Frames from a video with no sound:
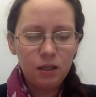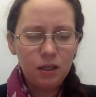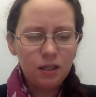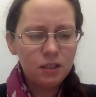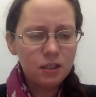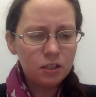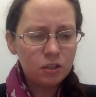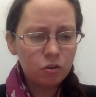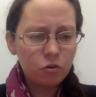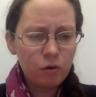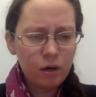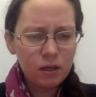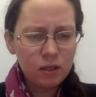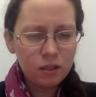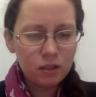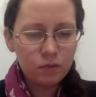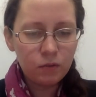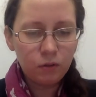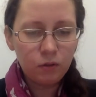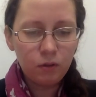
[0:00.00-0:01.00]

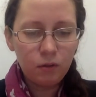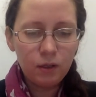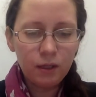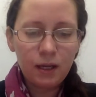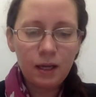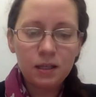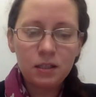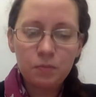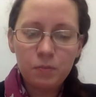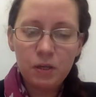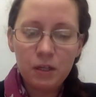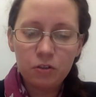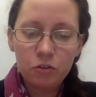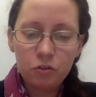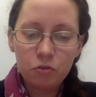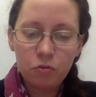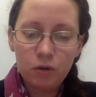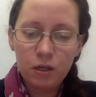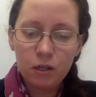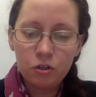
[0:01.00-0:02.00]
Disgraceful, Gaspique
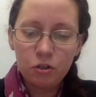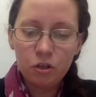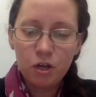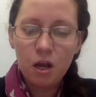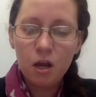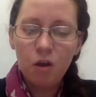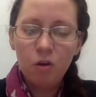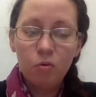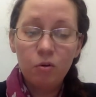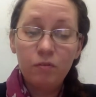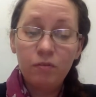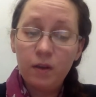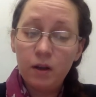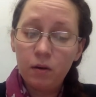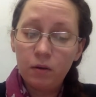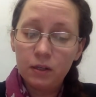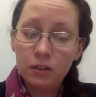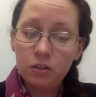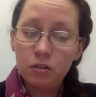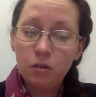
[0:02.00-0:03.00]
screeched,
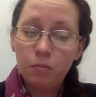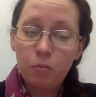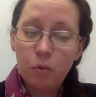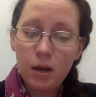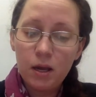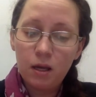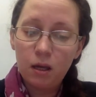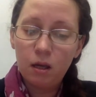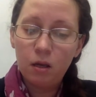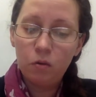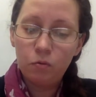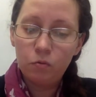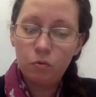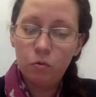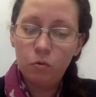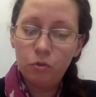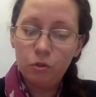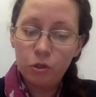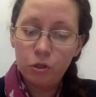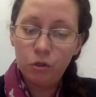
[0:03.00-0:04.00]
referring to the breaking of
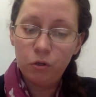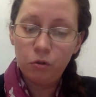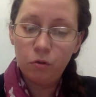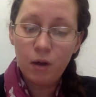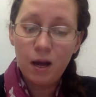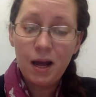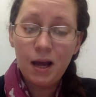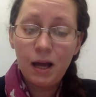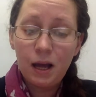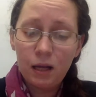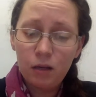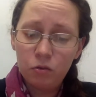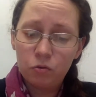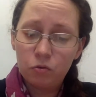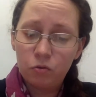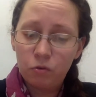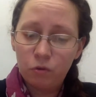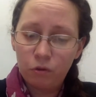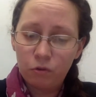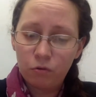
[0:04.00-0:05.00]
Rule 2 and
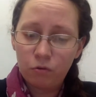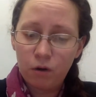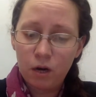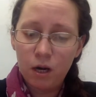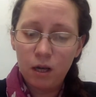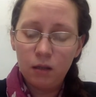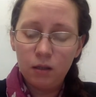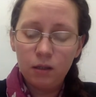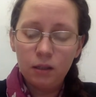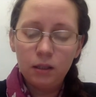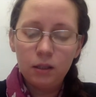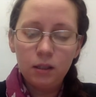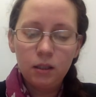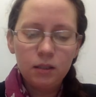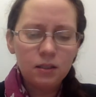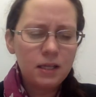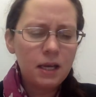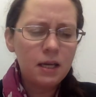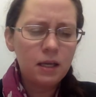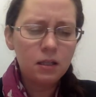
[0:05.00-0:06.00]
Rule 3.
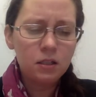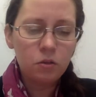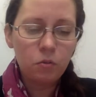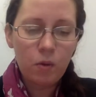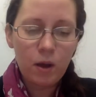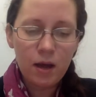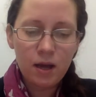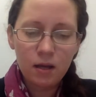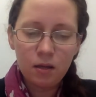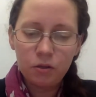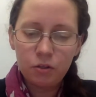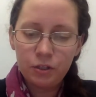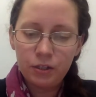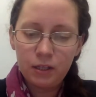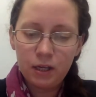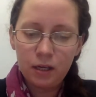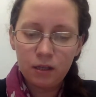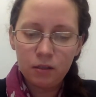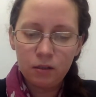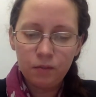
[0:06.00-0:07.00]
Take it away, she
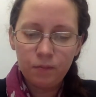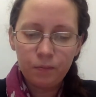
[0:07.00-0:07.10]
said.